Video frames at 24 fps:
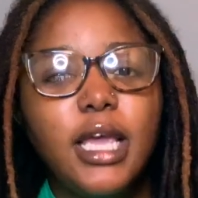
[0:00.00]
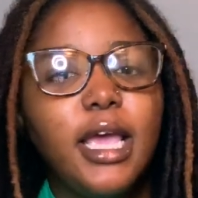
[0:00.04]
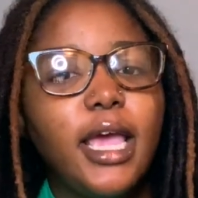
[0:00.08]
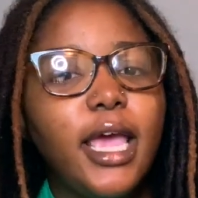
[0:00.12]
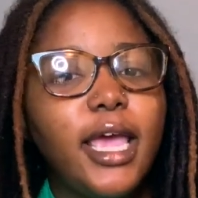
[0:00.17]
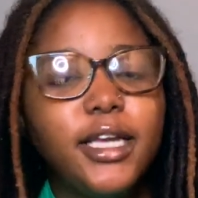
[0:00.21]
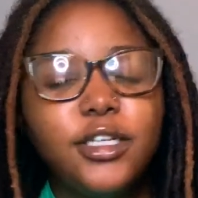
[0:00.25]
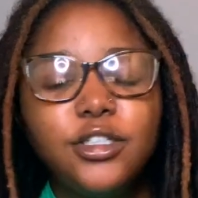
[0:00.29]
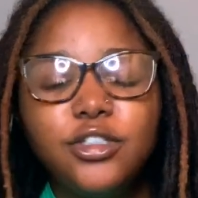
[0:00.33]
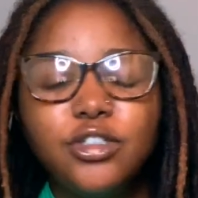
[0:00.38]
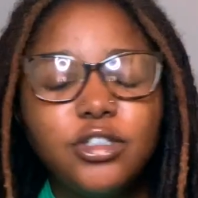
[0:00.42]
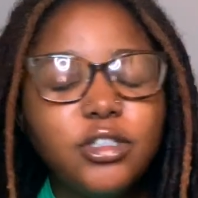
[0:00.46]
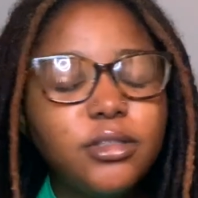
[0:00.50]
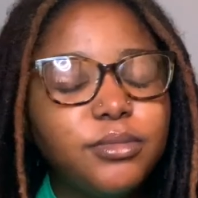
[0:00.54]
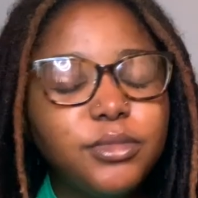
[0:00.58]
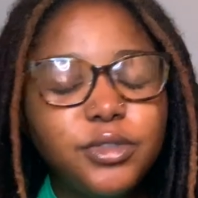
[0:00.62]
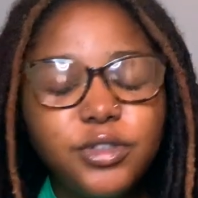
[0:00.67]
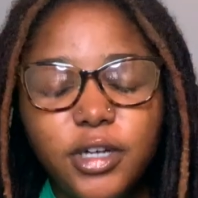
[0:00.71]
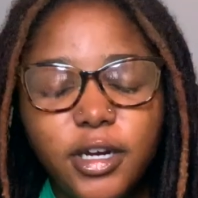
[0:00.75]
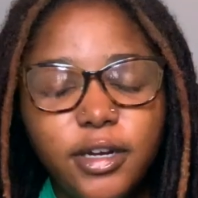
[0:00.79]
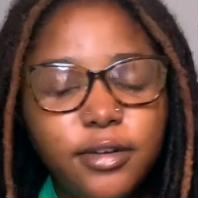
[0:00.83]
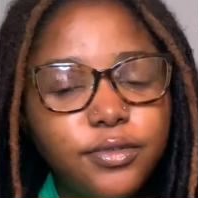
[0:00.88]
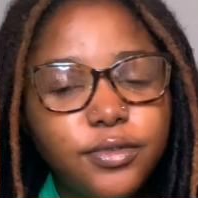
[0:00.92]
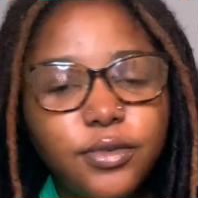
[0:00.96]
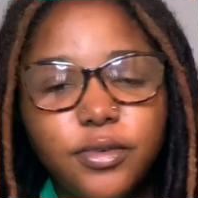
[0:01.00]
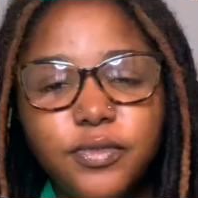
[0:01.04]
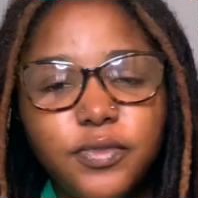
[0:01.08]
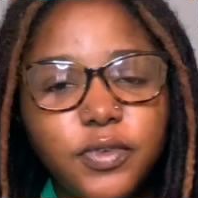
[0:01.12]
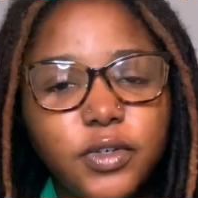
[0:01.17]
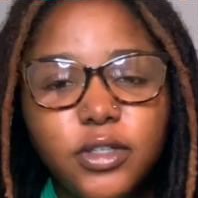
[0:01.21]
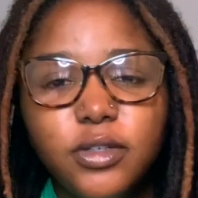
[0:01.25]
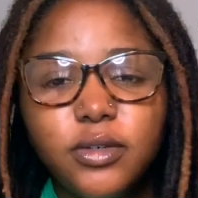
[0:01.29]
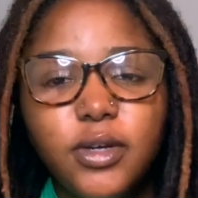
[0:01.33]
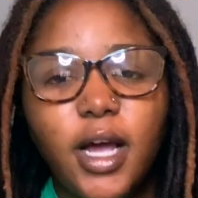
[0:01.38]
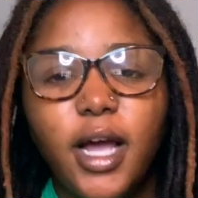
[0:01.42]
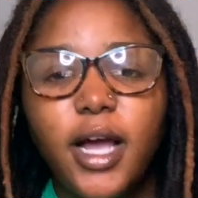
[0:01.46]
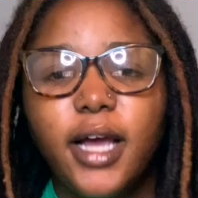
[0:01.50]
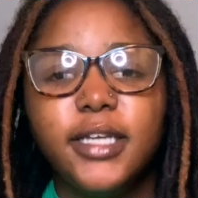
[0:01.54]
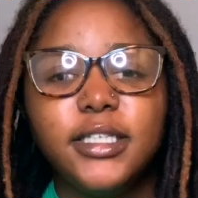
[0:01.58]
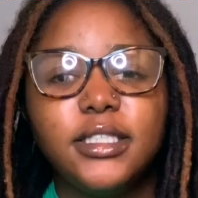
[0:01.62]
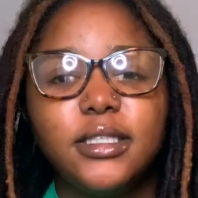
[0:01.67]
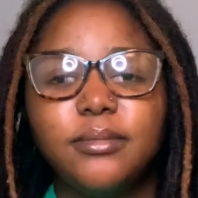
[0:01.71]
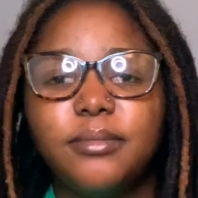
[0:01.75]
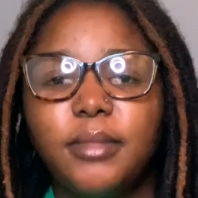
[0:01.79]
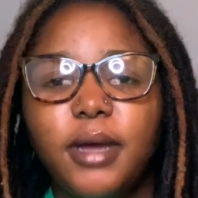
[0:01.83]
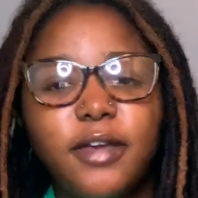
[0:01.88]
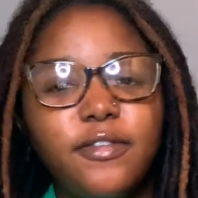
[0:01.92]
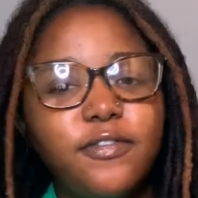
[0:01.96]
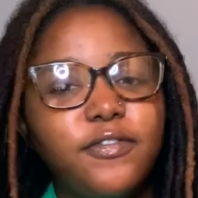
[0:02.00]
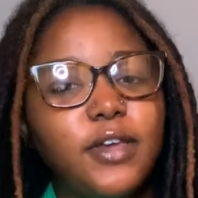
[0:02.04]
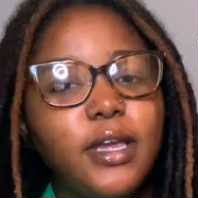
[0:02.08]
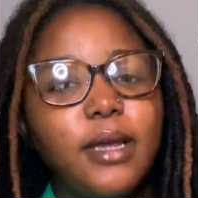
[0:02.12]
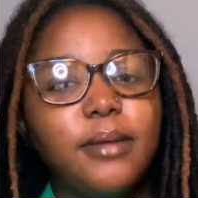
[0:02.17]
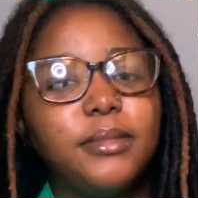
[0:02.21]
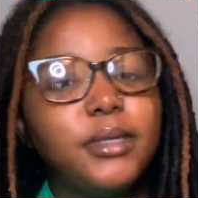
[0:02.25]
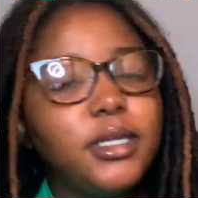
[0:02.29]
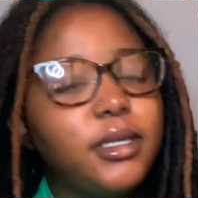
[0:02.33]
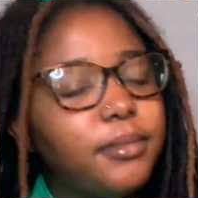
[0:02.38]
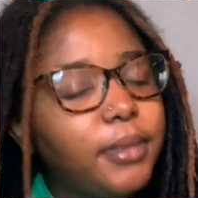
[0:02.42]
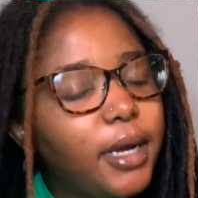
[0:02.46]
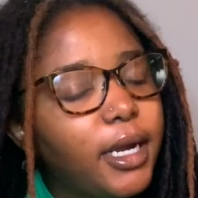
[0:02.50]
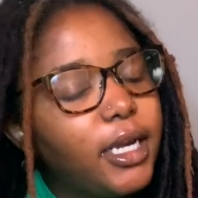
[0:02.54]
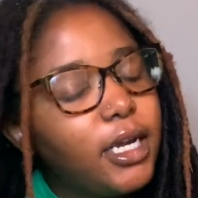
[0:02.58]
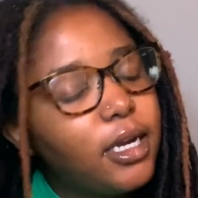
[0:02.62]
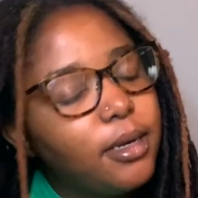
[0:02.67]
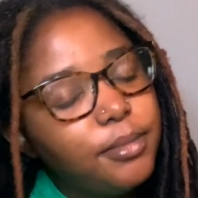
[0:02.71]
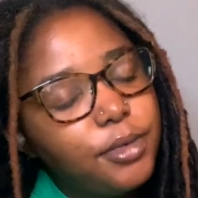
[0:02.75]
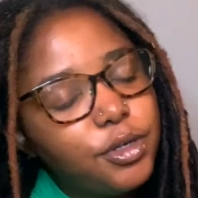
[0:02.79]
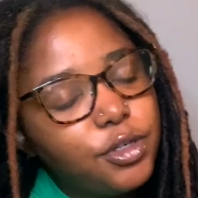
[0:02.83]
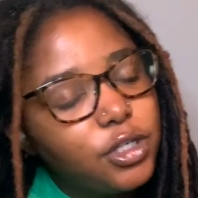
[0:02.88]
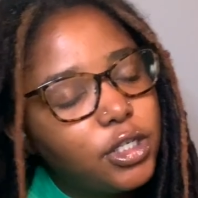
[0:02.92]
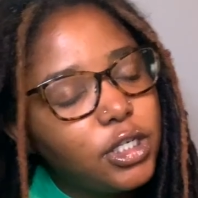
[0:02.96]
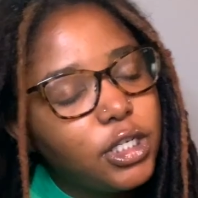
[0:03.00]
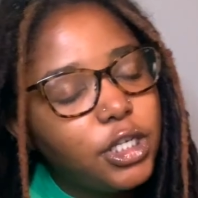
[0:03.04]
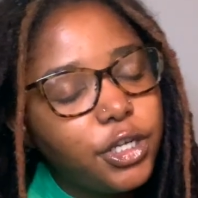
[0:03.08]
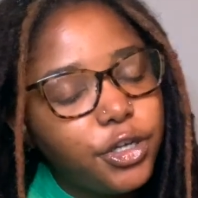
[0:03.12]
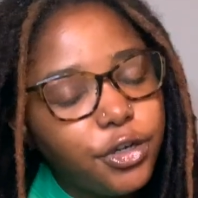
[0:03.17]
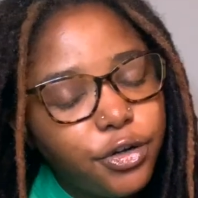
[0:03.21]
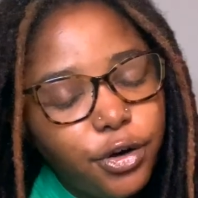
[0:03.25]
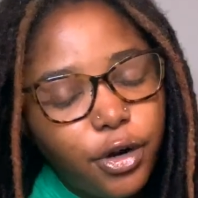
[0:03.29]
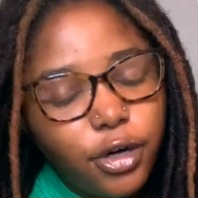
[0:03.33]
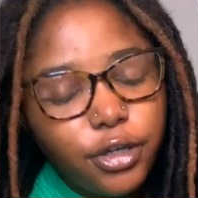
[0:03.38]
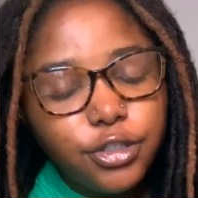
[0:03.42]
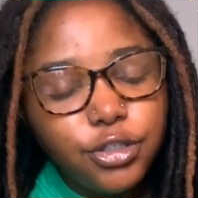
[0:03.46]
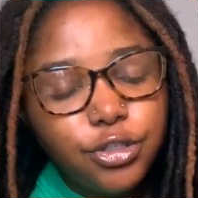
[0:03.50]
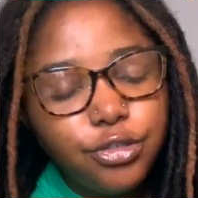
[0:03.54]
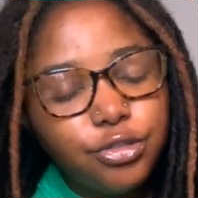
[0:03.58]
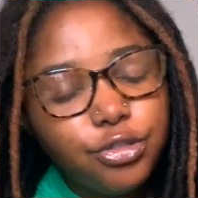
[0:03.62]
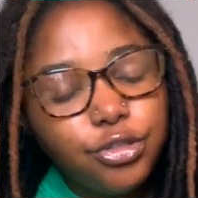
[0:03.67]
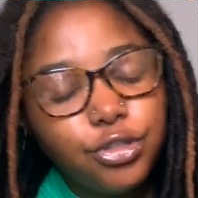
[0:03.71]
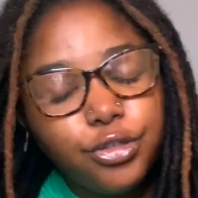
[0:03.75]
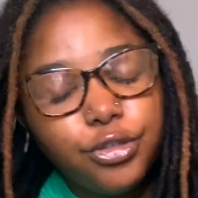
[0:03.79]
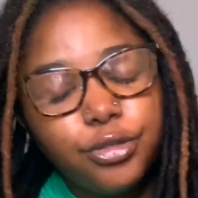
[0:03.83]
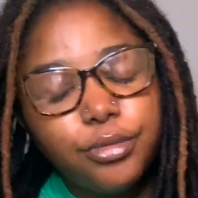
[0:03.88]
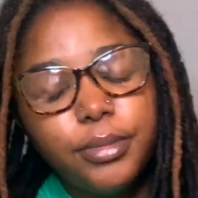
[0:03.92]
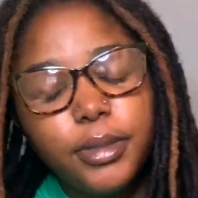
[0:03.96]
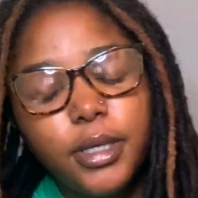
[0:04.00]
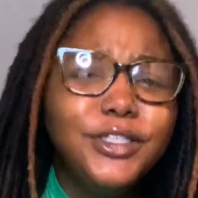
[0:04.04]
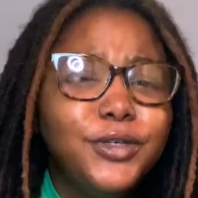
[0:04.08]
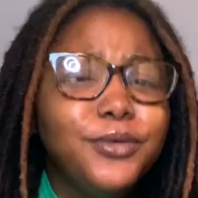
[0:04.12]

extremely grateful for you guys and my family, my community here on YouTube.